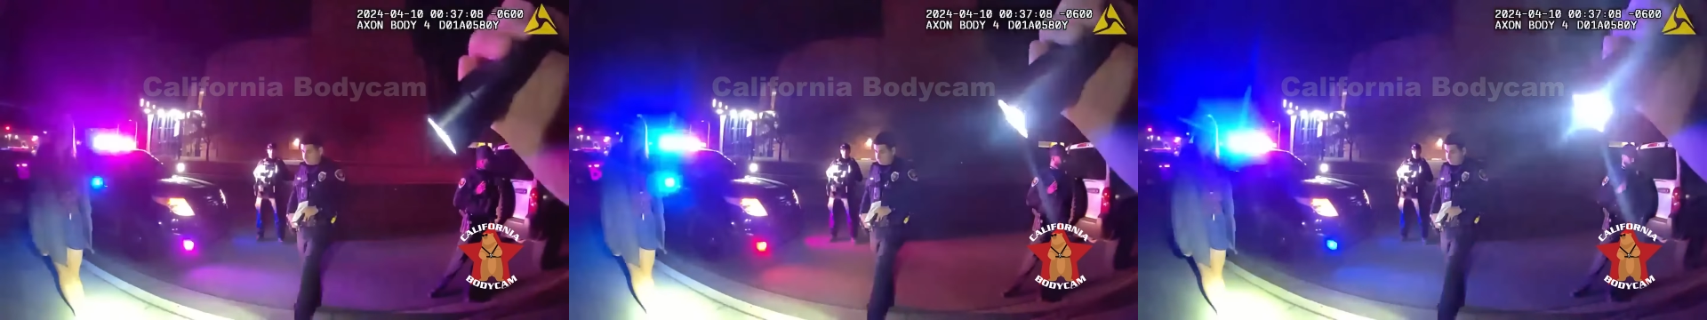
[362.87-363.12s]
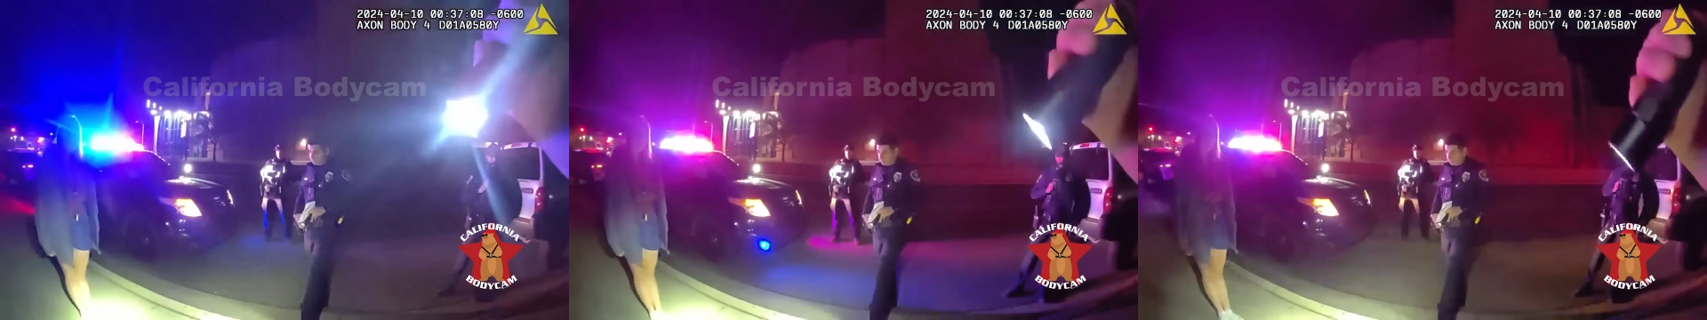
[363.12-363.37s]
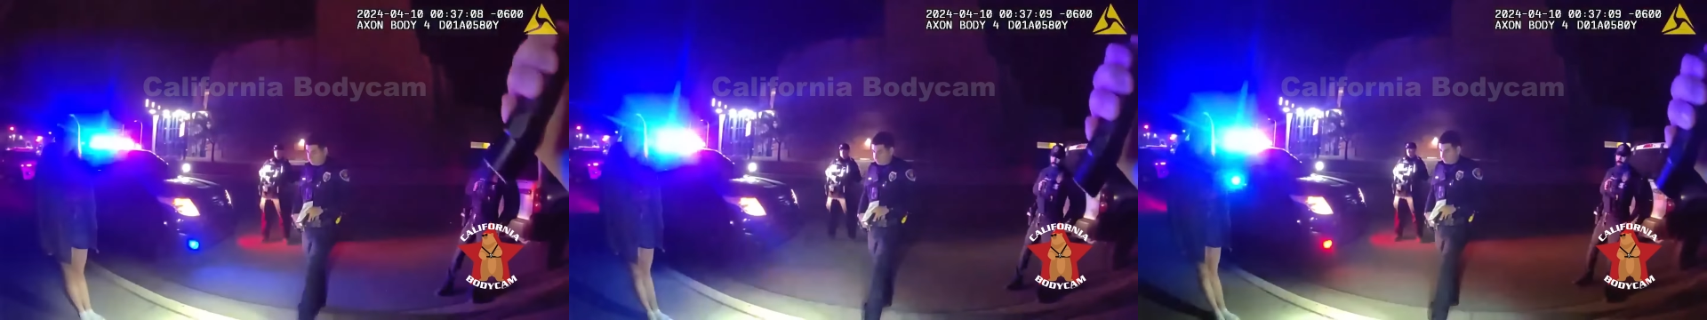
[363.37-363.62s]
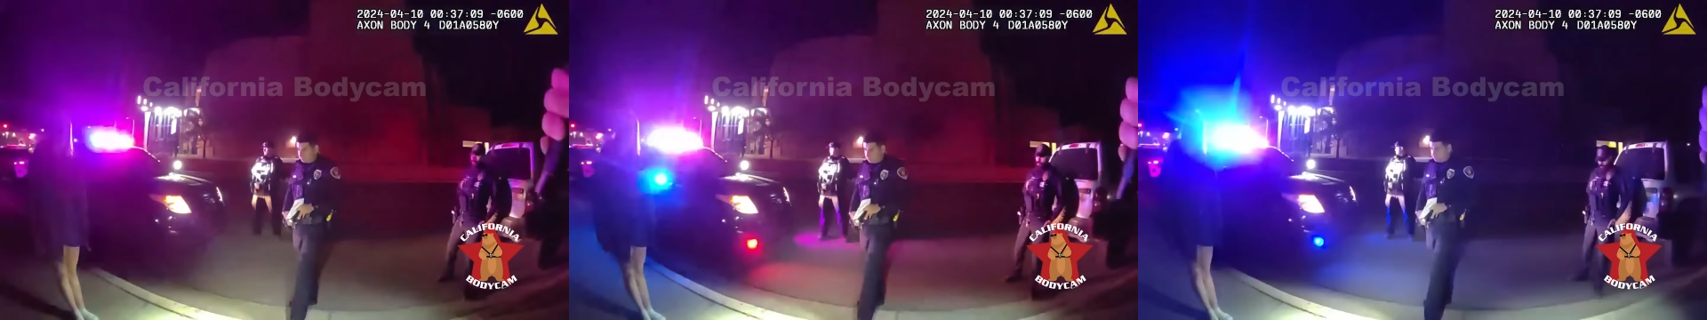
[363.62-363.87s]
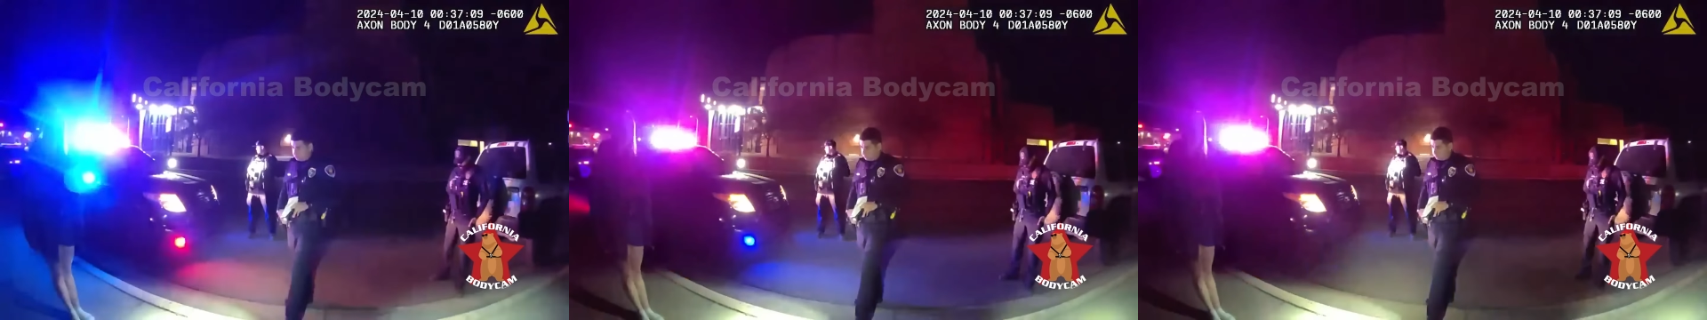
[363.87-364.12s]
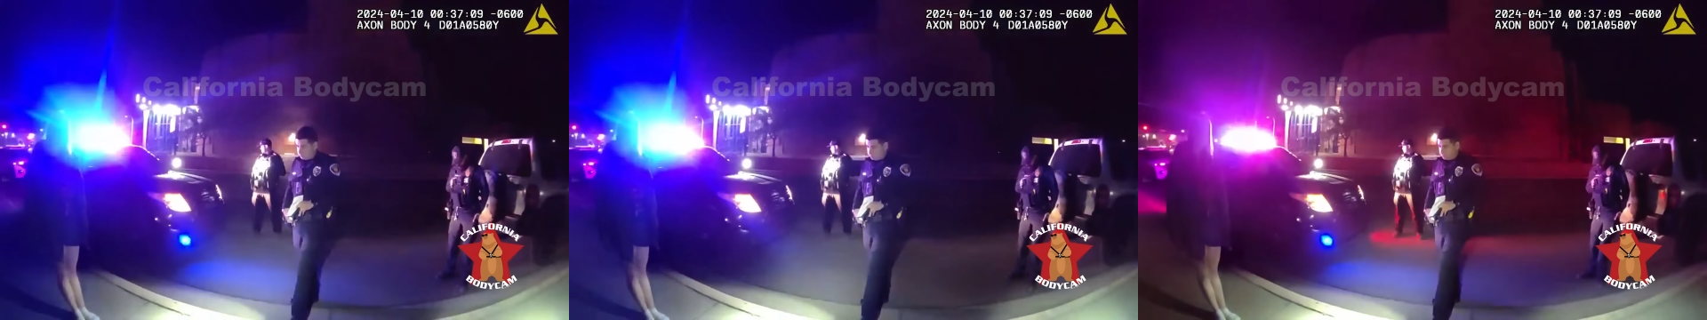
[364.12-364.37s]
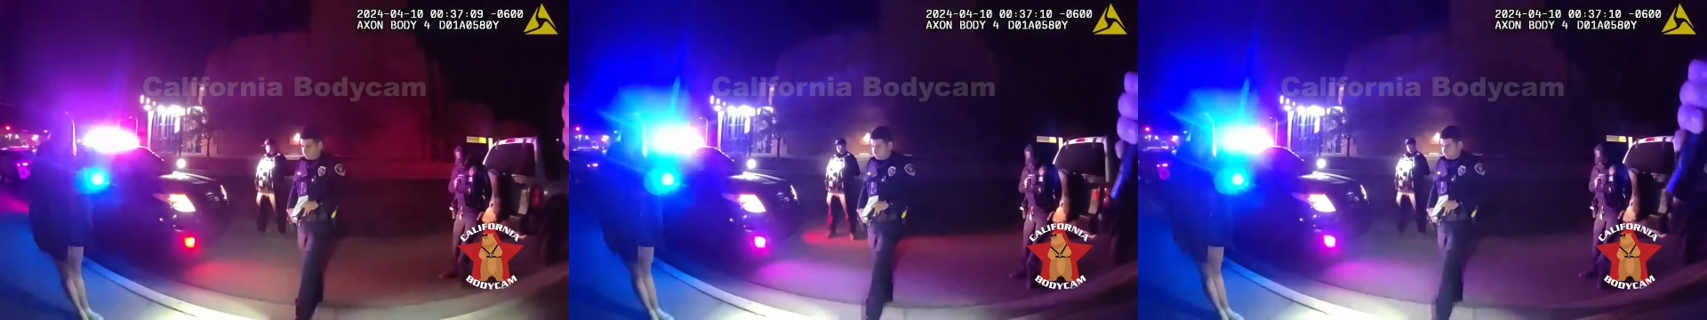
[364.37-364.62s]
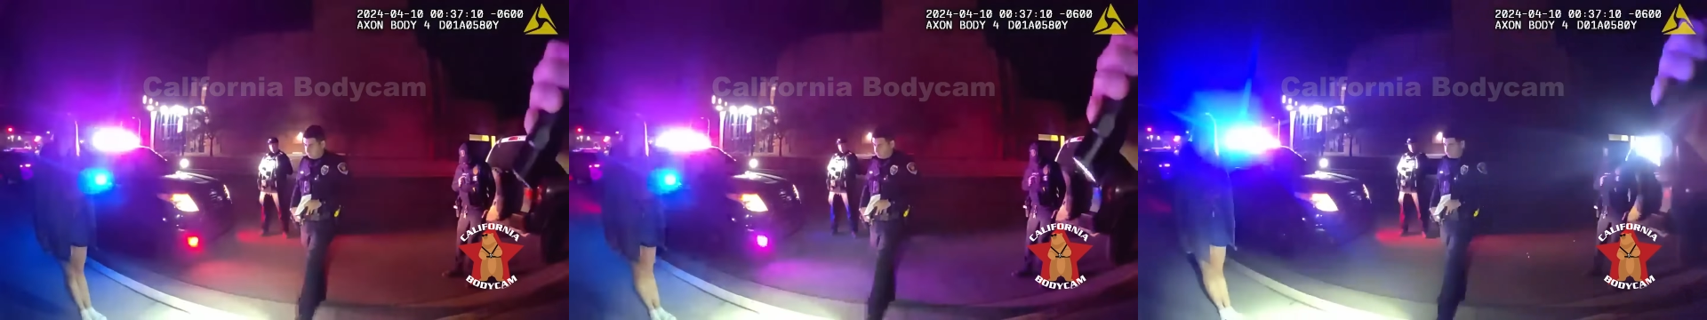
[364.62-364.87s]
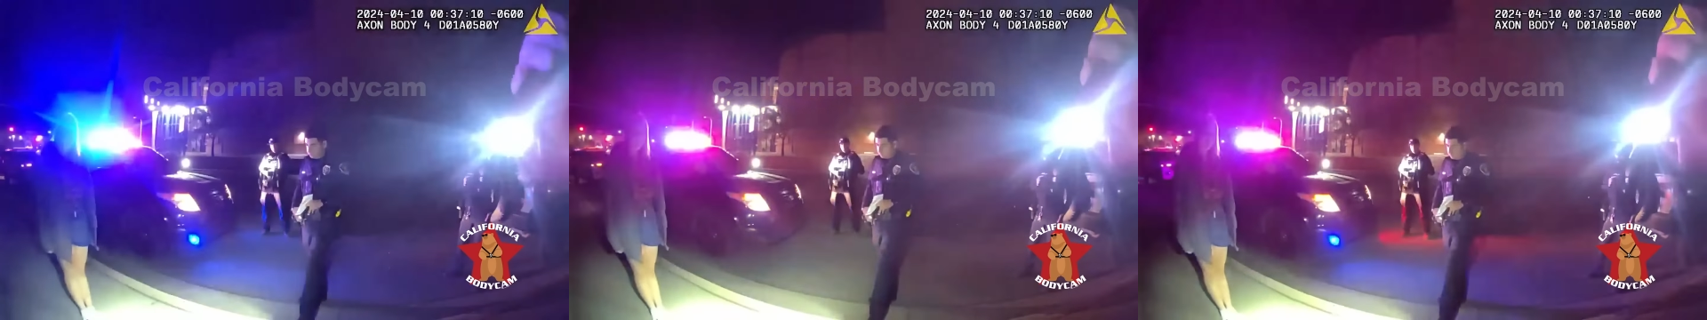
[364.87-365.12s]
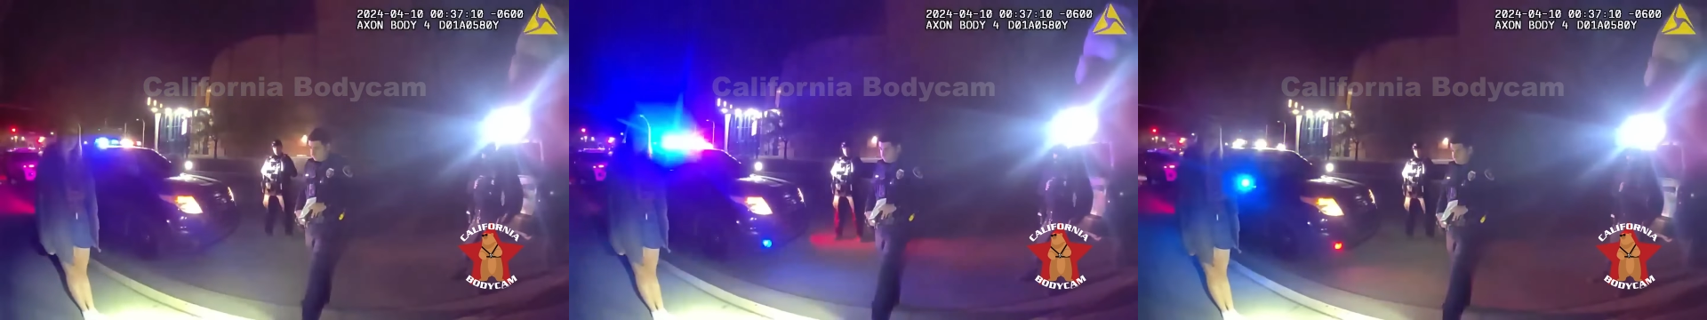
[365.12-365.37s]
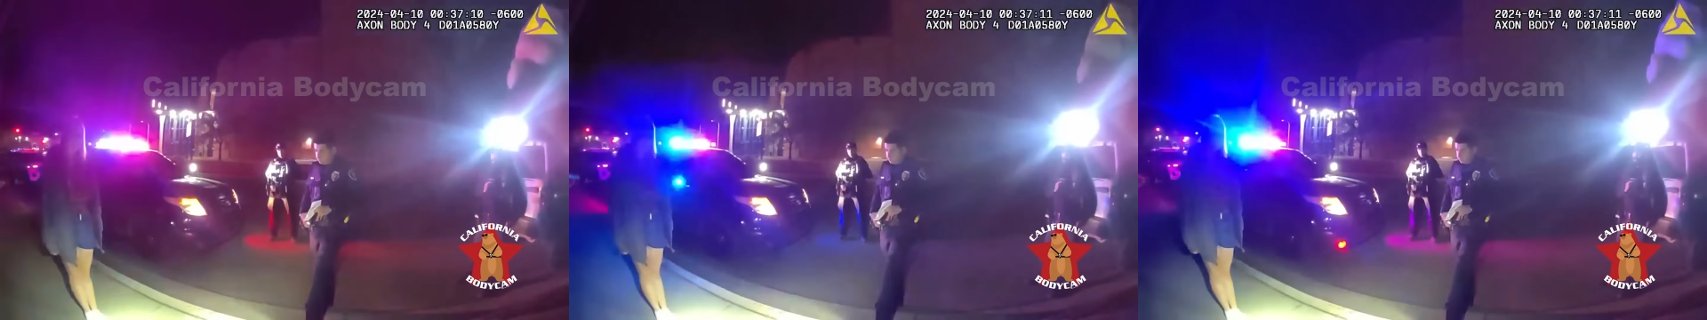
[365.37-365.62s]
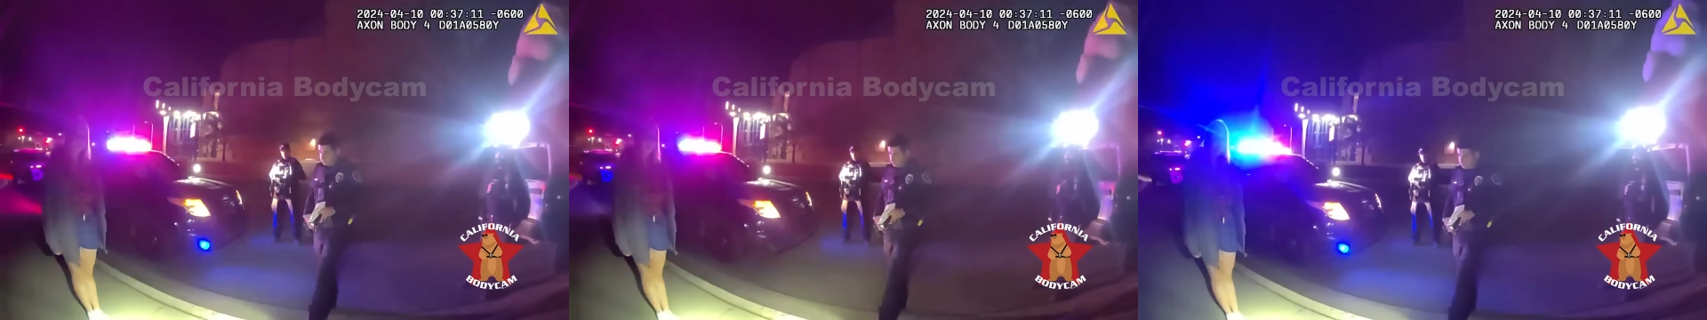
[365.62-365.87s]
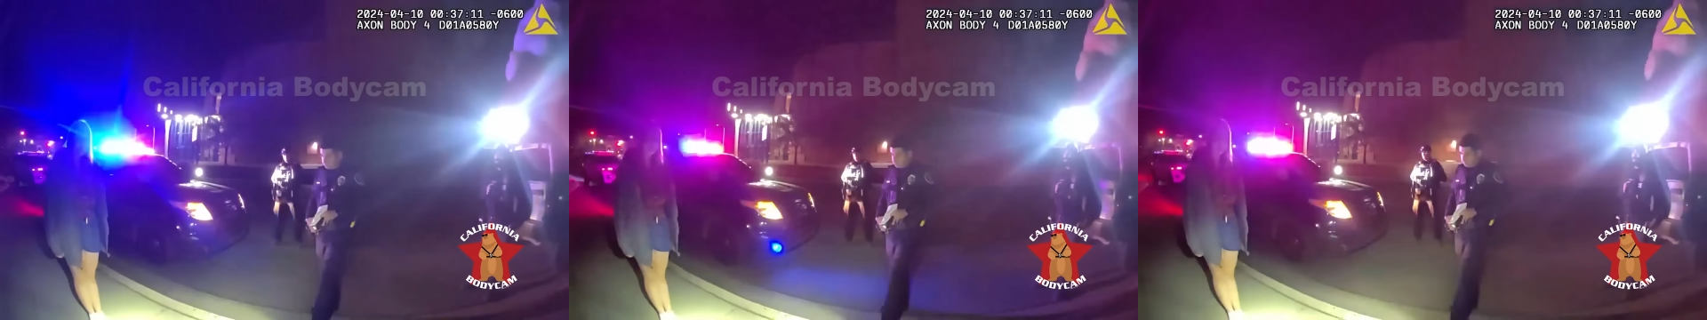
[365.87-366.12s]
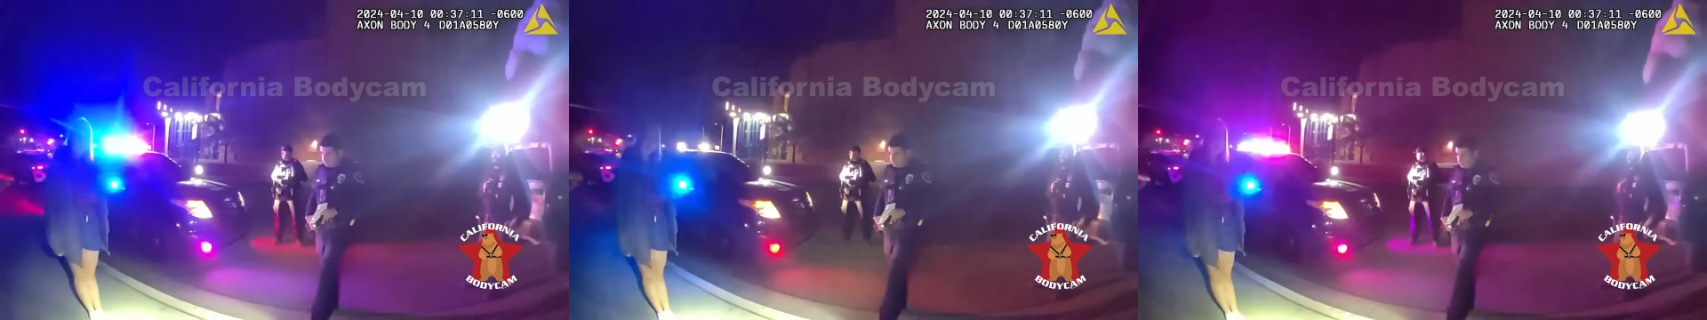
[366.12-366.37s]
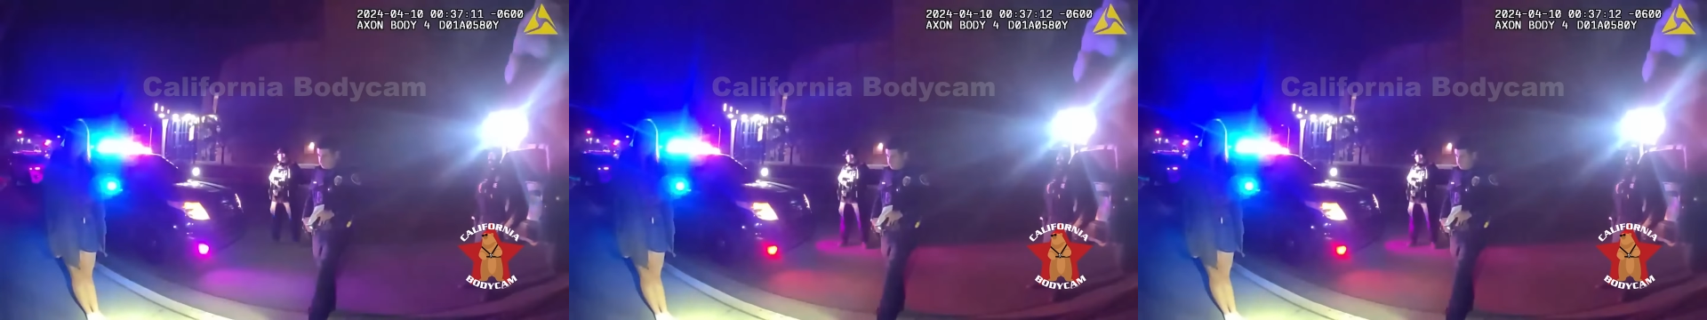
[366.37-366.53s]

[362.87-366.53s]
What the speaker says: [unreadable: no face in view]